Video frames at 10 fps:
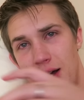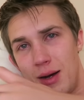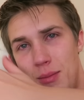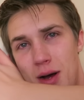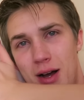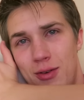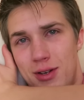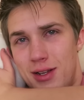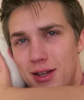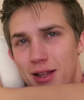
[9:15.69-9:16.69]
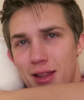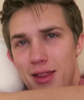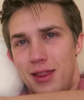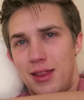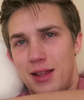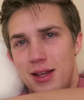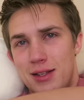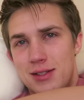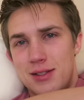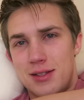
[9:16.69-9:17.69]
about
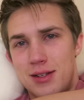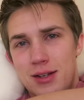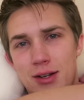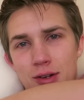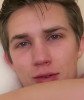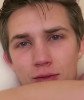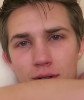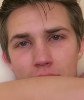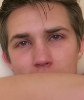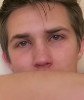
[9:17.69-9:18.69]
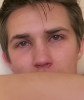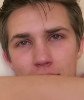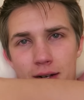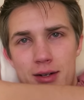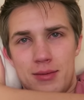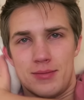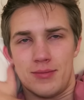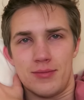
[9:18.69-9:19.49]
this right here